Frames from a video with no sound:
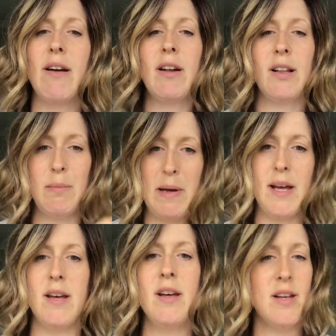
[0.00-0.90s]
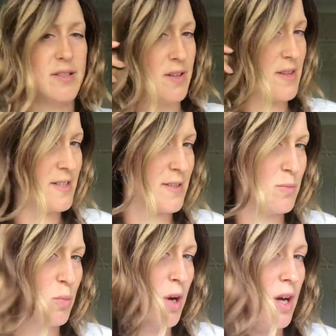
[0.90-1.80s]
a little bit, so this
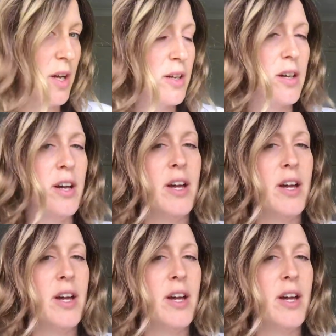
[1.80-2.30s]
doesn't work.